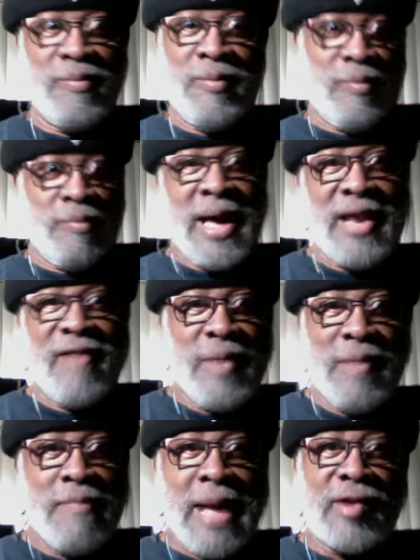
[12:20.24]
might have
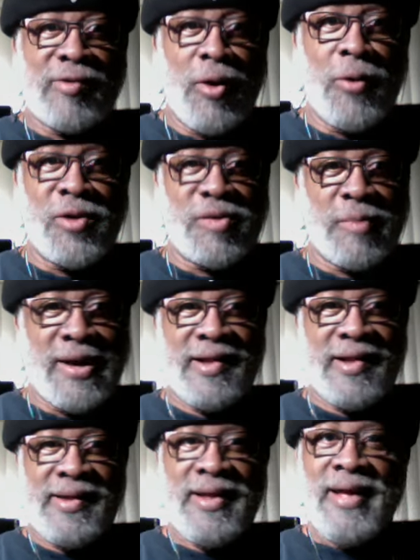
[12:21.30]
been Max Roach,
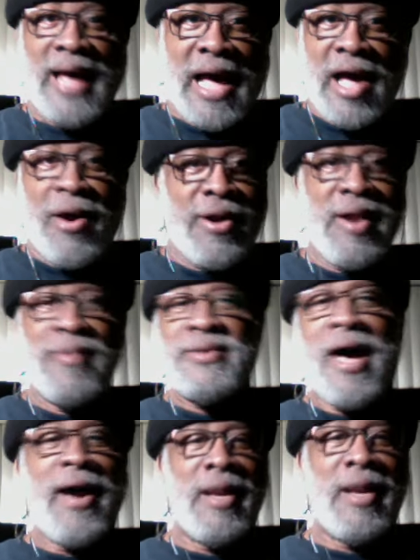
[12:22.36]
because I heard them
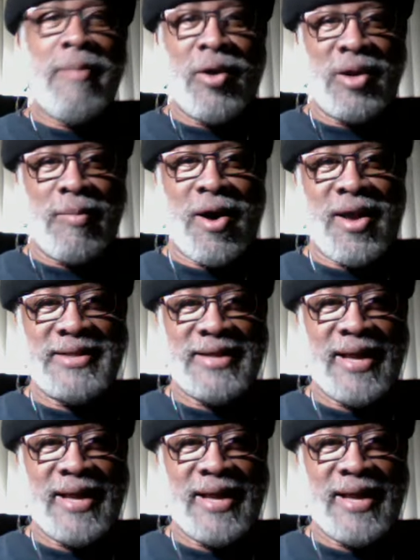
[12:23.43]
talking about him all the time.